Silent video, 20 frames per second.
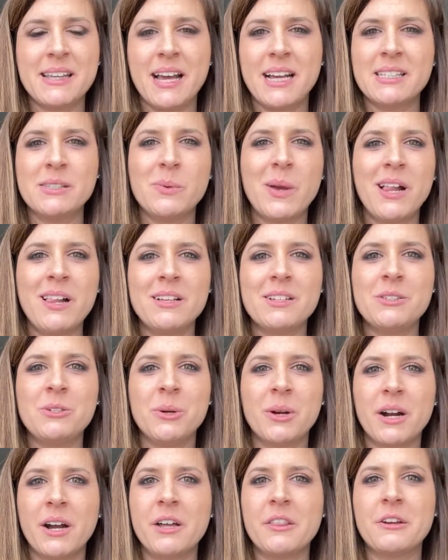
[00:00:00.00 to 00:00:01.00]
as well as
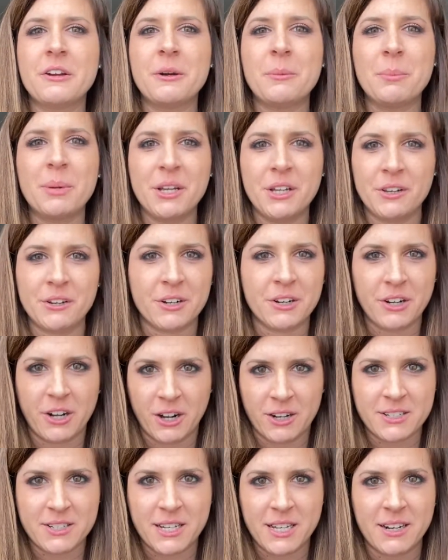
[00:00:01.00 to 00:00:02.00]
your other pillar
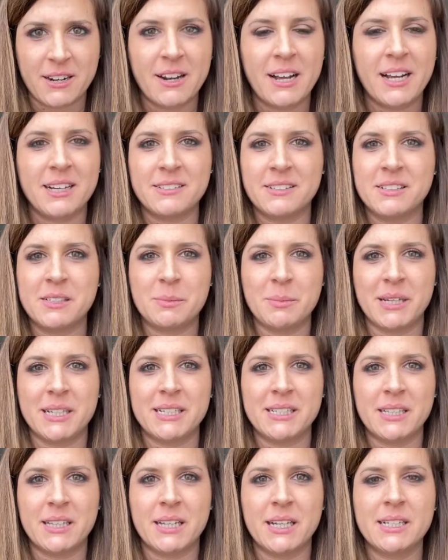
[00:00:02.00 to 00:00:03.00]
content has its
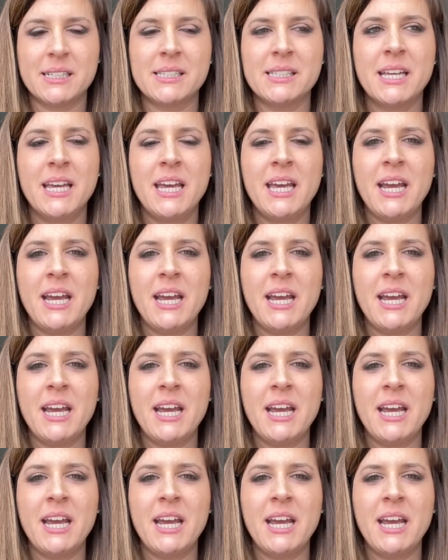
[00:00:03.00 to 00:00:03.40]
place in this.